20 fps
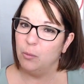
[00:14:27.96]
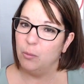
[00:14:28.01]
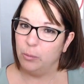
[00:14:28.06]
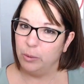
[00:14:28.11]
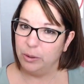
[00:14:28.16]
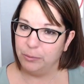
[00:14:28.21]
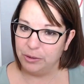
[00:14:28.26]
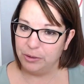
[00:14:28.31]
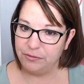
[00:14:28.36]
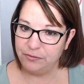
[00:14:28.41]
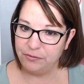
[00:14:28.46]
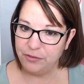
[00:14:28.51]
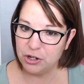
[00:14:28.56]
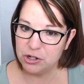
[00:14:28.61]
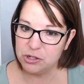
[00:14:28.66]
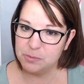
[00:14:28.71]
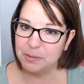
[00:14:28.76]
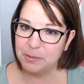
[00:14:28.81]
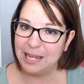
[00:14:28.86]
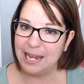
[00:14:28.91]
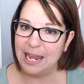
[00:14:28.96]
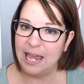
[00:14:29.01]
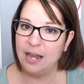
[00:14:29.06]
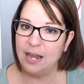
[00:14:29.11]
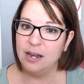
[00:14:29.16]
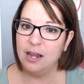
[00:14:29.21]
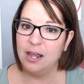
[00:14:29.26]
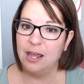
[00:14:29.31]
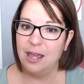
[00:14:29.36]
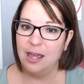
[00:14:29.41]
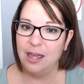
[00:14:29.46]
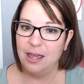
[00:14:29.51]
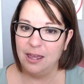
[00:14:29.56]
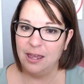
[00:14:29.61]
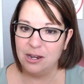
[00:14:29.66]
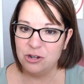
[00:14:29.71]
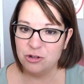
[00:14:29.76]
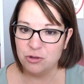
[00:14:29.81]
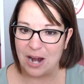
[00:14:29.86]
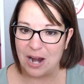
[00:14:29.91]
We would first plan
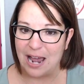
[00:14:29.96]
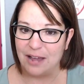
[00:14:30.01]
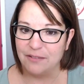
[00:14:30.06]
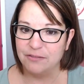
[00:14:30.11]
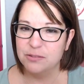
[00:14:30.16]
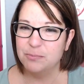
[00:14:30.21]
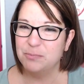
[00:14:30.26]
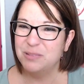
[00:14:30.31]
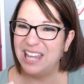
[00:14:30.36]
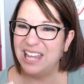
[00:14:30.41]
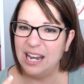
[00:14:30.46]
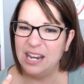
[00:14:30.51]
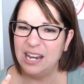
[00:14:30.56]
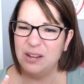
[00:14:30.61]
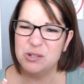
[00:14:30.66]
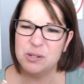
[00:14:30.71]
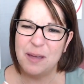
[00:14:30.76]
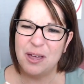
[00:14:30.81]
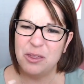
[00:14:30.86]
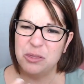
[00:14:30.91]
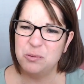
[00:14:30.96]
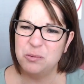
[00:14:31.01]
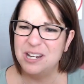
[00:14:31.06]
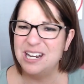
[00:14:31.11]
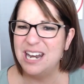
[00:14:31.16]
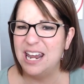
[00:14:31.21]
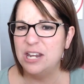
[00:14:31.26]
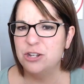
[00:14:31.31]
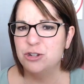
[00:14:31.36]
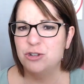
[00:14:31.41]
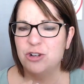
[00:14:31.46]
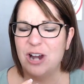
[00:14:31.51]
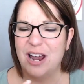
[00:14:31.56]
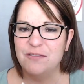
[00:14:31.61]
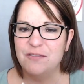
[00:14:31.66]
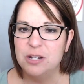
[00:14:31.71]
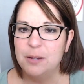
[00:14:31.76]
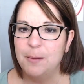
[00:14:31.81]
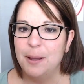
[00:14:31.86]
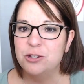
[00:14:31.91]
and draft. Planning was about three days,
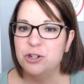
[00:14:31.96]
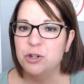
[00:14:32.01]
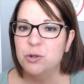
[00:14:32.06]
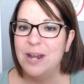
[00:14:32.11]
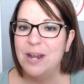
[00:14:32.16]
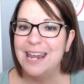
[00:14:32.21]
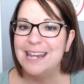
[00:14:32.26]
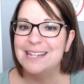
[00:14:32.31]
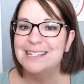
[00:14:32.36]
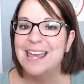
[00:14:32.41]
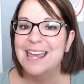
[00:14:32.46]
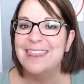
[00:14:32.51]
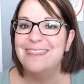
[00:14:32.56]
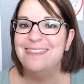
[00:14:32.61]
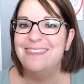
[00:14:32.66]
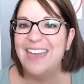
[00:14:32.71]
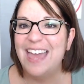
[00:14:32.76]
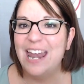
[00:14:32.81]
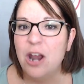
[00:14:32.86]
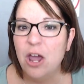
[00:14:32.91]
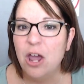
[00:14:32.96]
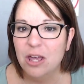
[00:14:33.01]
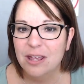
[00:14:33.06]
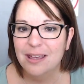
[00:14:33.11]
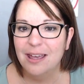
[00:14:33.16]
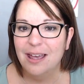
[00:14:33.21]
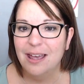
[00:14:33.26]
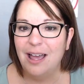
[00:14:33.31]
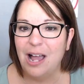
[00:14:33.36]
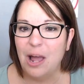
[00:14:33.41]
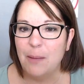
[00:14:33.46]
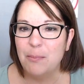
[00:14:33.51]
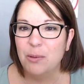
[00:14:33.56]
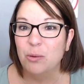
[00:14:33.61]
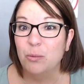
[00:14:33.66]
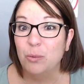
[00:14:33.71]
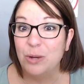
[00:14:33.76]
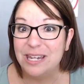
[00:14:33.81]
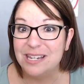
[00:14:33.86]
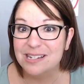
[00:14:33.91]
drafting about two days, then a couple
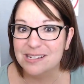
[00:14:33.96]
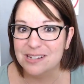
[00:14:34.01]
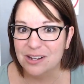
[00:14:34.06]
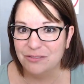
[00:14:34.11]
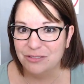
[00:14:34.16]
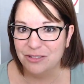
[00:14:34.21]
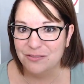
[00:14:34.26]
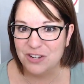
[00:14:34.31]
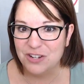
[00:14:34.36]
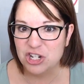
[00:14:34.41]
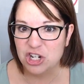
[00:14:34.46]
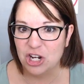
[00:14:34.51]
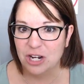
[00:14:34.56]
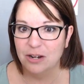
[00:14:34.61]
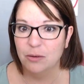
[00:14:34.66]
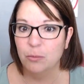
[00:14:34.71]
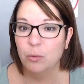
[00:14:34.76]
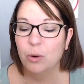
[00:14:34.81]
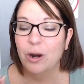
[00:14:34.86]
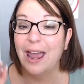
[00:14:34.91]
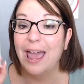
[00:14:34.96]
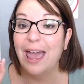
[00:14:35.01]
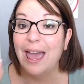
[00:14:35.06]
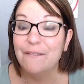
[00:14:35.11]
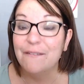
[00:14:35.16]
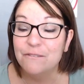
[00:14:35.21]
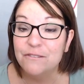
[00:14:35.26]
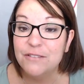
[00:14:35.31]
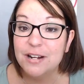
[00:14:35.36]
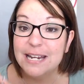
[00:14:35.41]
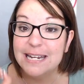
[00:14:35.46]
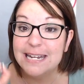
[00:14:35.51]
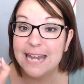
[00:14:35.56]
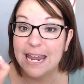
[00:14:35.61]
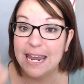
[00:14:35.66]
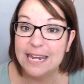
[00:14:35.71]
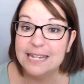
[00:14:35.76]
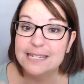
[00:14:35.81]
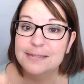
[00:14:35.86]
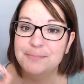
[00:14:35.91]
of weeks of revision, where every
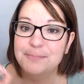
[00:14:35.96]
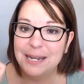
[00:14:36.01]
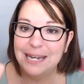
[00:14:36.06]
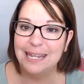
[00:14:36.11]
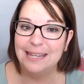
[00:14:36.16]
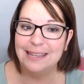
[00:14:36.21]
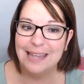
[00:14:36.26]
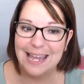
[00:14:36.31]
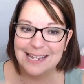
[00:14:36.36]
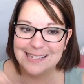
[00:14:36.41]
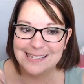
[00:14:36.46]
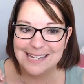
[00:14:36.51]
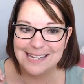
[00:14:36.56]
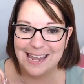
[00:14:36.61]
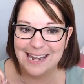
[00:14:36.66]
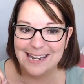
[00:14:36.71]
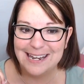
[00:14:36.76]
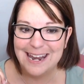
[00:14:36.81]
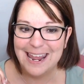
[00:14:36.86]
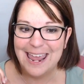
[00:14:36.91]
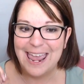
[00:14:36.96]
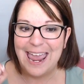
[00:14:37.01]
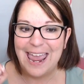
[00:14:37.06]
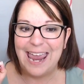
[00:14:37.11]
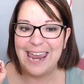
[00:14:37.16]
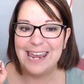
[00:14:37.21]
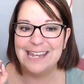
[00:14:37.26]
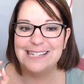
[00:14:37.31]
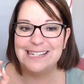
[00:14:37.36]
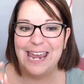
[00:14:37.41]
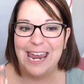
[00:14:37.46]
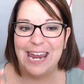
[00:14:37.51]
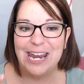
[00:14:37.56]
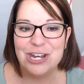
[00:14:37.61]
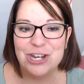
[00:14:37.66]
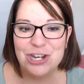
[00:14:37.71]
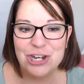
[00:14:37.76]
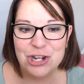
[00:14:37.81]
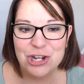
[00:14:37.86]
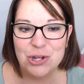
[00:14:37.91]
day's mini lesson is a
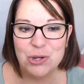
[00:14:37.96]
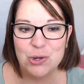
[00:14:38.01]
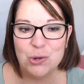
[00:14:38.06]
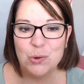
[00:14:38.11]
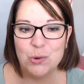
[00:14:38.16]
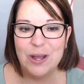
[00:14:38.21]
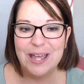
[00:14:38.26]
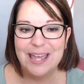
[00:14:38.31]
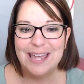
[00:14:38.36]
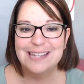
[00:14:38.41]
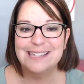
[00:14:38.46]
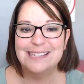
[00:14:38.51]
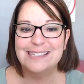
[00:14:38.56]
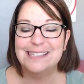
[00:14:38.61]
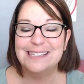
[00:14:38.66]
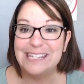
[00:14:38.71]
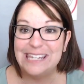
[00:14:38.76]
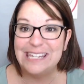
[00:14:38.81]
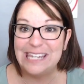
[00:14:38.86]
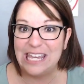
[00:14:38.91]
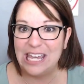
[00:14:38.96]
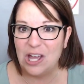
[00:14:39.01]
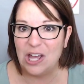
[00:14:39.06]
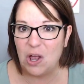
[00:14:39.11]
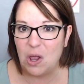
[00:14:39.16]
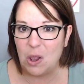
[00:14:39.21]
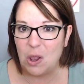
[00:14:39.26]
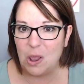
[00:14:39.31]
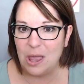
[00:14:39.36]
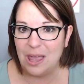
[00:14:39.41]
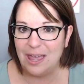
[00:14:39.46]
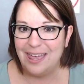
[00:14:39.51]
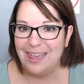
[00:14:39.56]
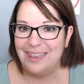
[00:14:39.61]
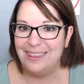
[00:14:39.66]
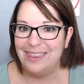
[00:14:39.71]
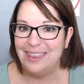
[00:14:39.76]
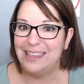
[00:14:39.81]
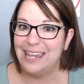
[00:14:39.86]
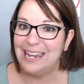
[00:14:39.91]
new skill
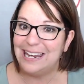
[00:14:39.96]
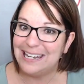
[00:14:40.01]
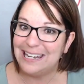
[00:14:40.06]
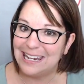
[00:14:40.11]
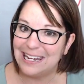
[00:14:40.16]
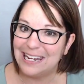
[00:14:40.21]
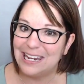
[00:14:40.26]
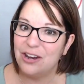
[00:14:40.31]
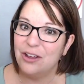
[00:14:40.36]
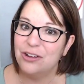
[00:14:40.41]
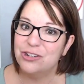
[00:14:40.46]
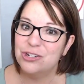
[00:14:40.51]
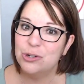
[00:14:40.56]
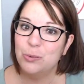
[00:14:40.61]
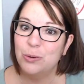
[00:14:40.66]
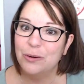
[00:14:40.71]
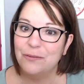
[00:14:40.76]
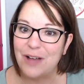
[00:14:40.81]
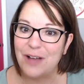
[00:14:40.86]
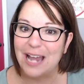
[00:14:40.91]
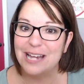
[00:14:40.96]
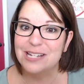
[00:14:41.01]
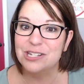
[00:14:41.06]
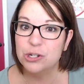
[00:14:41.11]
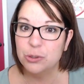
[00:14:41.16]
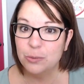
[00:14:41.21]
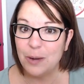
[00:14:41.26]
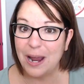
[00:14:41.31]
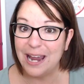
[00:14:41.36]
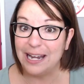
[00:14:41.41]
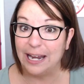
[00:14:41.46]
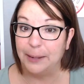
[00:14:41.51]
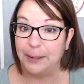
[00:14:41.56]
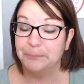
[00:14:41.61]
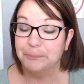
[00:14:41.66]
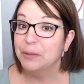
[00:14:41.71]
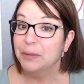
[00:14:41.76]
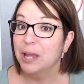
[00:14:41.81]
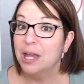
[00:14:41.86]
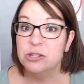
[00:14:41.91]
that they need to revise their writing.
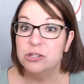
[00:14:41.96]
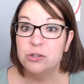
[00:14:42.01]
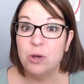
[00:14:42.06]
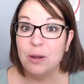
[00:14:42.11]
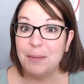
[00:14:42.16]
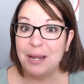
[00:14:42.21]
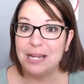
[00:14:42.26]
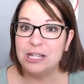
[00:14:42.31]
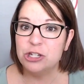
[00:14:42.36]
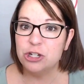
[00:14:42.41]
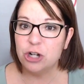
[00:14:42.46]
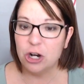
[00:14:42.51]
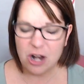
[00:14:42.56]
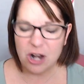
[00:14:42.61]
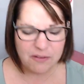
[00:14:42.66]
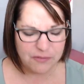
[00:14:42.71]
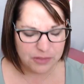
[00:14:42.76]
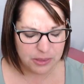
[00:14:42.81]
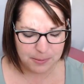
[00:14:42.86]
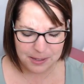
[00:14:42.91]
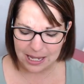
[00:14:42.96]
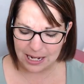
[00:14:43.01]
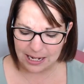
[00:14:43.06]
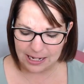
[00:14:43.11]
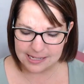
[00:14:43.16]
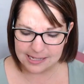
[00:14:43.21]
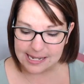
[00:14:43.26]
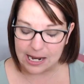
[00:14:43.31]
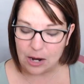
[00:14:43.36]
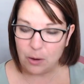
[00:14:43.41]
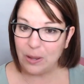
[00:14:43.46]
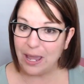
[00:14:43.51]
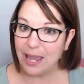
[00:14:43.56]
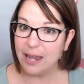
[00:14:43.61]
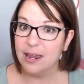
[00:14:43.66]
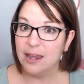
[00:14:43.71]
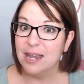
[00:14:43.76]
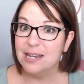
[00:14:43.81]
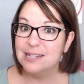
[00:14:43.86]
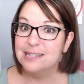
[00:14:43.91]
So I might start off at the beginning and say,
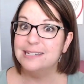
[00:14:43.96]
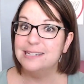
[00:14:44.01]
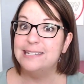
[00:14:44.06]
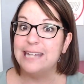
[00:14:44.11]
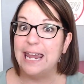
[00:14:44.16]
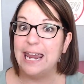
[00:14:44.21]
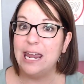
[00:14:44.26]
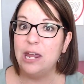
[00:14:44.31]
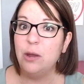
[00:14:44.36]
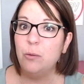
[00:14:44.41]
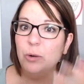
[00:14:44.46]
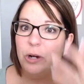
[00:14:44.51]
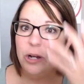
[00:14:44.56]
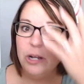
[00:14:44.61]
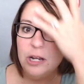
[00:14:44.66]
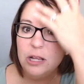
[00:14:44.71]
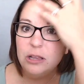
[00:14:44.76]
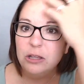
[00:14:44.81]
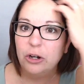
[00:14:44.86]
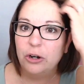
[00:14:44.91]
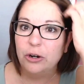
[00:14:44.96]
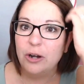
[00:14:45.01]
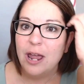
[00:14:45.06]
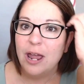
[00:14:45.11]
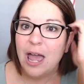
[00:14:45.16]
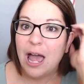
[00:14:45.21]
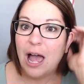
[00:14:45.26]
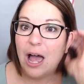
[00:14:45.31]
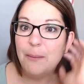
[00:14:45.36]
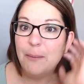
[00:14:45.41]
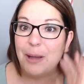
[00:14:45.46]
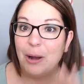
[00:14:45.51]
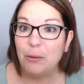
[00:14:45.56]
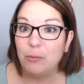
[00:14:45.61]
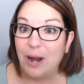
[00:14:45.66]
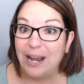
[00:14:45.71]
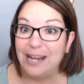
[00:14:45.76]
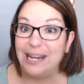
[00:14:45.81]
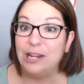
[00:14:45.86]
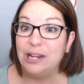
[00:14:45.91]
okay, today we're going to learn
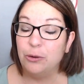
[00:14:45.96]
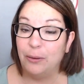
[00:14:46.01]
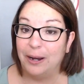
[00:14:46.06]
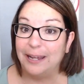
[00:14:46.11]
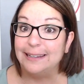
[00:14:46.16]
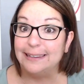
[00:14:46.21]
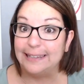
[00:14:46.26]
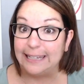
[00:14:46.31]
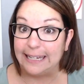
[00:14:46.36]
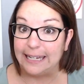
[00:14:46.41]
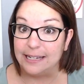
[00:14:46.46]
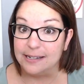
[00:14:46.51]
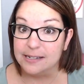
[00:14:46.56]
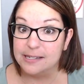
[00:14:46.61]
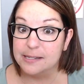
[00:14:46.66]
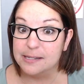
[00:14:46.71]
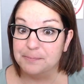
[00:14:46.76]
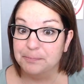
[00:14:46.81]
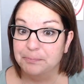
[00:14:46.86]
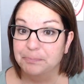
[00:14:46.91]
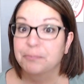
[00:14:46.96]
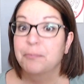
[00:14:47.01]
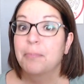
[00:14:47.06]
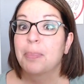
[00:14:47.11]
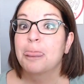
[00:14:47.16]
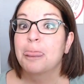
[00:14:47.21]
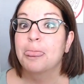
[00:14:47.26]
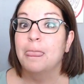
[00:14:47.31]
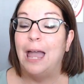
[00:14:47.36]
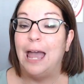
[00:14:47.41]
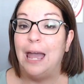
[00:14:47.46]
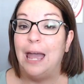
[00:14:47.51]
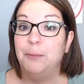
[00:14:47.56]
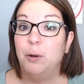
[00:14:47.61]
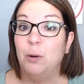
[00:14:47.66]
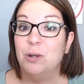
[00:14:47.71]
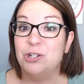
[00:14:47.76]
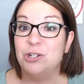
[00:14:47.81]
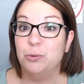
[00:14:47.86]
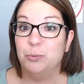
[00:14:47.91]
about writing great leads.
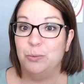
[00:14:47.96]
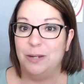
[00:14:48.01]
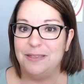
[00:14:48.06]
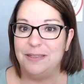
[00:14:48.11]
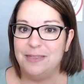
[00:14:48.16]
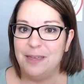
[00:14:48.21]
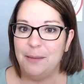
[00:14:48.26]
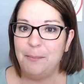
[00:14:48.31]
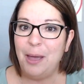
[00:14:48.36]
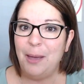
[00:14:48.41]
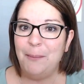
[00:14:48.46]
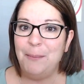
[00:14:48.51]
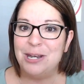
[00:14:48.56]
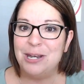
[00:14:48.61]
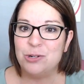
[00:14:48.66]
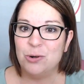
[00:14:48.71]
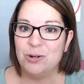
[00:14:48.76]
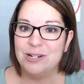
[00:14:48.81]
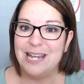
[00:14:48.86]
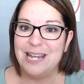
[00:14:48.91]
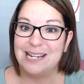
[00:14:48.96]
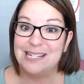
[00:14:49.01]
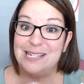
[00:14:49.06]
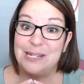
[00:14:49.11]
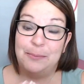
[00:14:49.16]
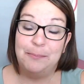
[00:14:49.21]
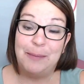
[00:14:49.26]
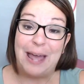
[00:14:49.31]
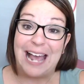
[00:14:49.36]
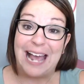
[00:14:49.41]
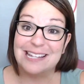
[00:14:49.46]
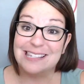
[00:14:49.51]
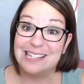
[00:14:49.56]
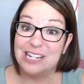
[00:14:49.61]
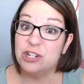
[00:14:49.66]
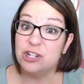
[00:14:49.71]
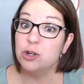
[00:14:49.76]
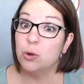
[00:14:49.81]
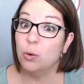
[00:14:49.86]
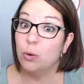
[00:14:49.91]
I'm going to read them a mentor text
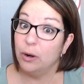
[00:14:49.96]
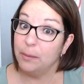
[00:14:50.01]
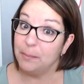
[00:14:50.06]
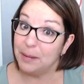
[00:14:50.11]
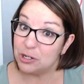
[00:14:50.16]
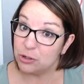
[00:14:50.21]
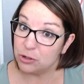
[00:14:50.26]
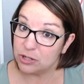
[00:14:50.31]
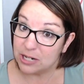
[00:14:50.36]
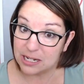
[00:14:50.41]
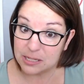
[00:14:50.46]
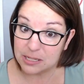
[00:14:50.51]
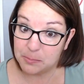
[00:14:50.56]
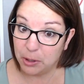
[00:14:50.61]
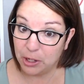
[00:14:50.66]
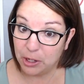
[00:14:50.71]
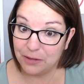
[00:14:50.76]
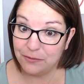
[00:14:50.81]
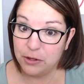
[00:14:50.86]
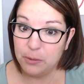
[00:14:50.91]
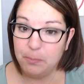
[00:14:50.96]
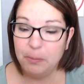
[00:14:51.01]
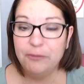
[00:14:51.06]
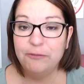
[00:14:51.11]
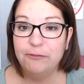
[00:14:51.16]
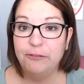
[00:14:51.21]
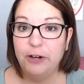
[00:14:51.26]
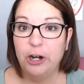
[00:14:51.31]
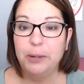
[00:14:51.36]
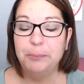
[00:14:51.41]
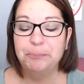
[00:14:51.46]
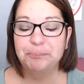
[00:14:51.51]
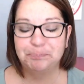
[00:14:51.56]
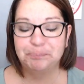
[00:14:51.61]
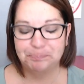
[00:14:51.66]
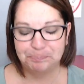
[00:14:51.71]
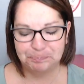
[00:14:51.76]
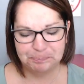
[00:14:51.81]
passage or a mentor textbook if you prefer.